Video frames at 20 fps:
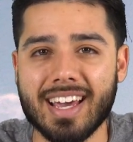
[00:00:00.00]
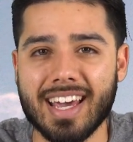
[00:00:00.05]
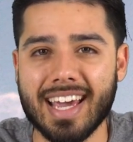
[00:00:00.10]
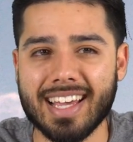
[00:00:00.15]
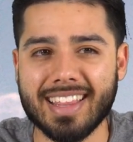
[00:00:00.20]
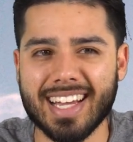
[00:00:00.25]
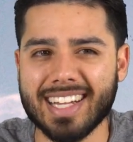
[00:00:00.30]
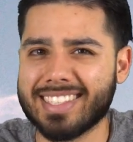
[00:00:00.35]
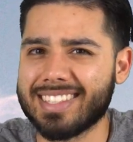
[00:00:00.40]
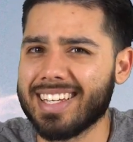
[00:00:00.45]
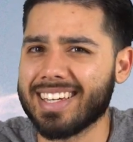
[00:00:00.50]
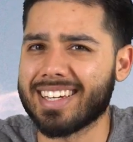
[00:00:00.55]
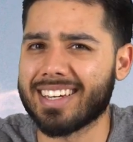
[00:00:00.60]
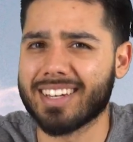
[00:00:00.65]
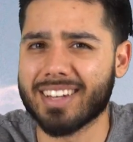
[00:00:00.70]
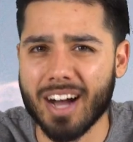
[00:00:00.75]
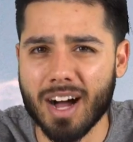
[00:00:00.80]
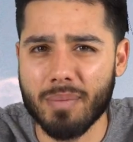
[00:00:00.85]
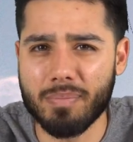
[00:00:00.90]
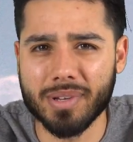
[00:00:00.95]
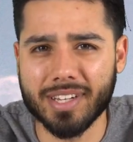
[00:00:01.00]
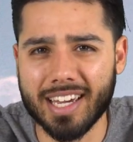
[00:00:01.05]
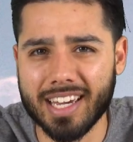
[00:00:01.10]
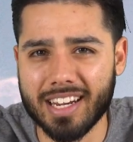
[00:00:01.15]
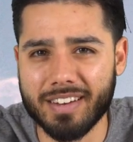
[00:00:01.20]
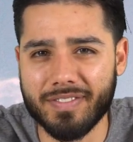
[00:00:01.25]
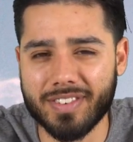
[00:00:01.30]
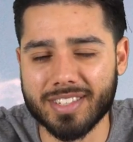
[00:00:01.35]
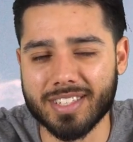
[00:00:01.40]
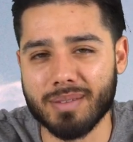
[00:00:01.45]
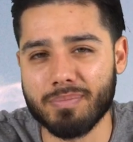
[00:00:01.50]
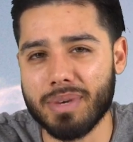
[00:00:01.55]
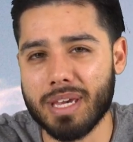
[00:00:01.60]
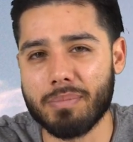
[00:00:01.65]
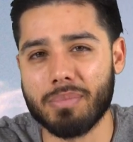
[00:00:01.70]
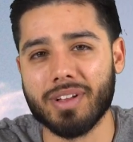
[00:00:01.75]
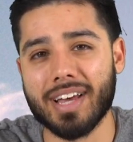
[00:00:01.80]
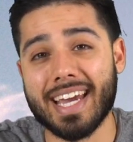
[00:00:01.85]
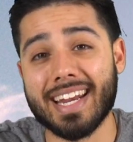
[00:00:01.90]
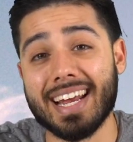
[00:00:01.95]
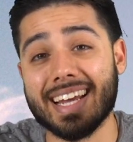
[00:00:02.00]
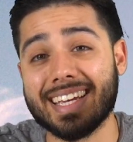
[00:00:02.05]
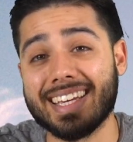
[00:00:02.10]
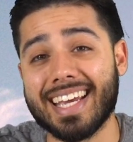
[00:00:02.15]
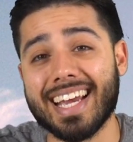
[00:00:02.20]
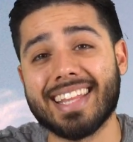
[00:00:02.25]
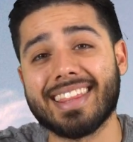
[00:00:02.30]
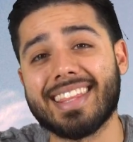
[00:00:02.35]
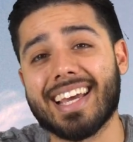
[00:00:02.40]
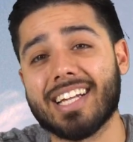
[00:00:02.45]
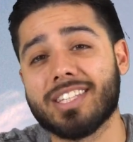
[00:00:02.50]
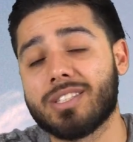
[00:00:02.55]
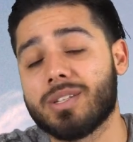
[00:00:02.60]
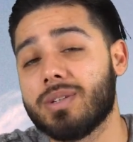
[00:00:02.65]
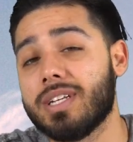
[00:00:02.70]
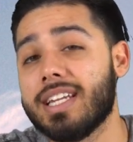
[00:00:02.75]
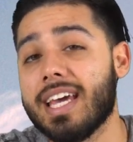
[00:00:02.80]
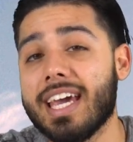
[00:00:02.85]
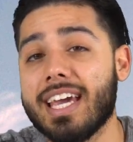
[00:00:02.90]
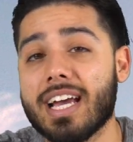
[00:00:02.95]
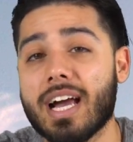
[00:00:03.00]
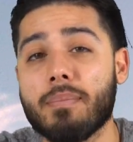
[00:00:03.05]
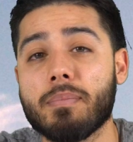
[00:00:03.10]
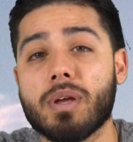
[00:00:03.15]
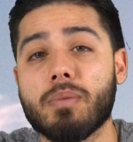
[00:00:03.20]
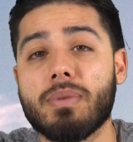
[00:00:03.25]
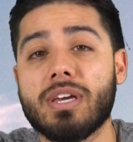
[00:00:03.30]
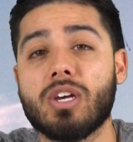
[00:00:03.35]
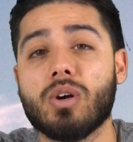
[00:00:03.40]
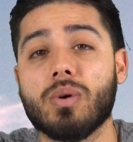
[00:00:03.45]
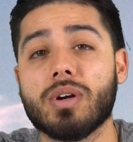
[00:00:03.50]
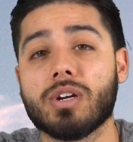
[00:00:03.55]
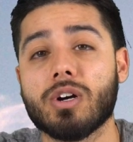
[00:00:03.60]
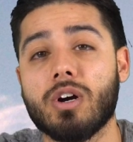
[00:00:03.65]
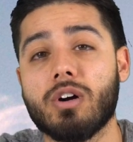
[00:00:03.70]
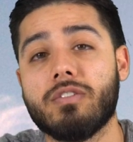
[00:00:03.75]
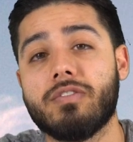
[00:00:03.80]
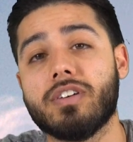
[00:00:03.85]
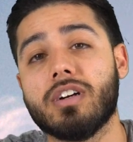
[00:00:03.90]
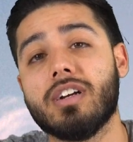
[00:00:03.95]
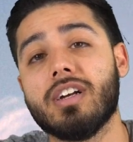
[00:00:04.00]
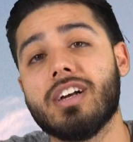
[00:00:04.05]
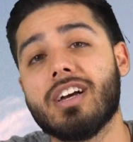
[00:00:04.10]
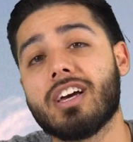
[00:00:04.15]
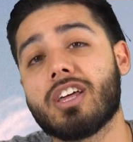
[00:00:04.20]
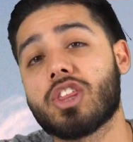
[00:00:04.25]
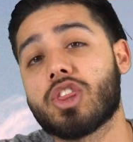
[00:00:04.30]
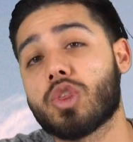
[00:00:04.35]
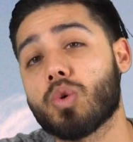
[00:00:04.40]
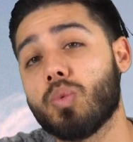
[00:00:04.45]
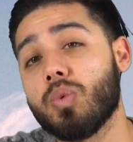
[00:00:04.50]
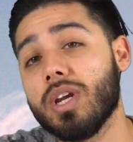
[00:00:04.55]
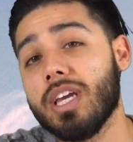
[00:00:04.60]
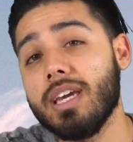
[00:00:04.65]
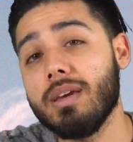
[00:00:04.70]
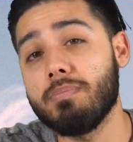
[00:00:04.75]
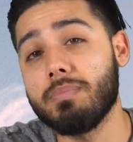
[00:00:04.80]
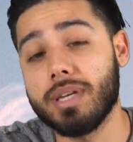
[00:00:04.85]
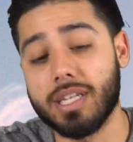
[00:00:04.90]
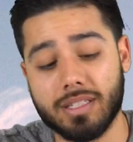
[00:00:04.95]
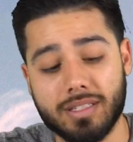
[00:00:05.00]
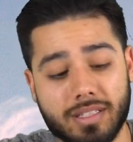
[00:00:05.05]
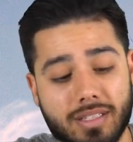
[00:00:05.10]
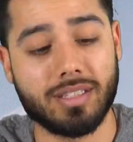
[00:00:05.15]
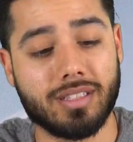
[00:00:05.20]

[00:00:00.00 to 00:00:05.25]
And that's, like, complicated for some people, and I get that. So today I'm going to be going over three p